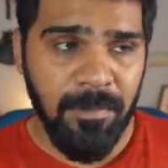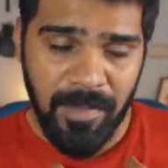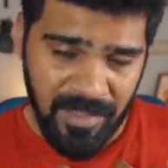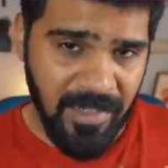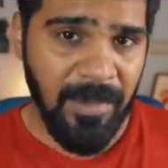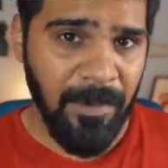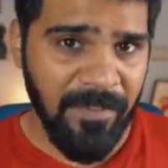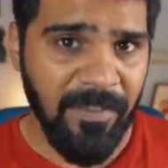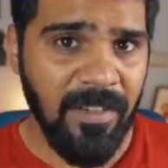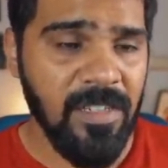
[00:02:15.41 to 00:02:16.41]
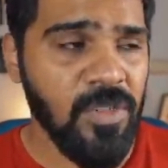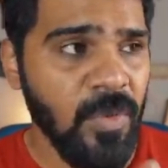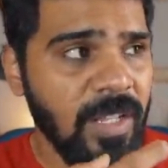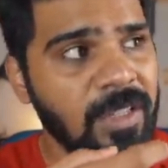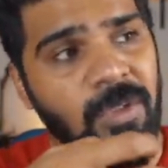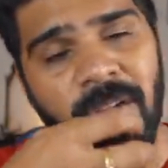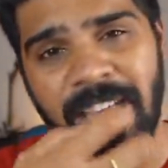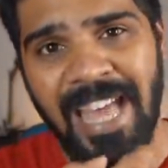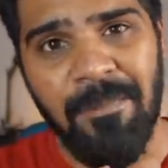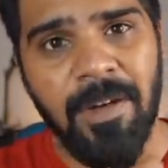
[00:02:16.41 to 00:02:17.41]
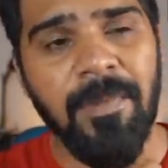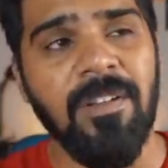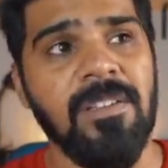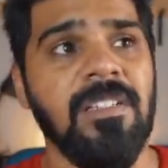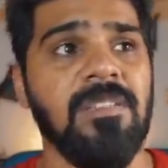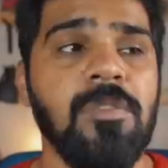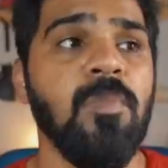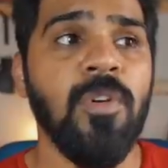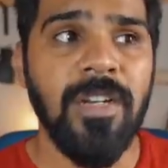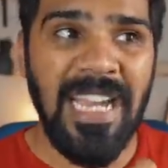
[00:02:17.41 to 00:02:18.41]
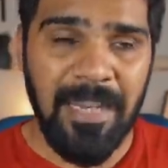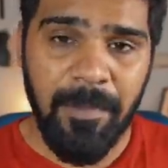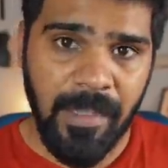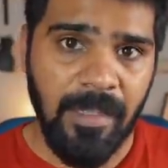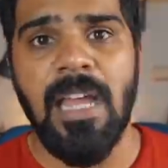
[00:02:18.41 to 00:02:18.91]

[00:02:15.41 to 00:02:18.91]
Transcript: personally prefer shooting through a camera because it's more dynamic.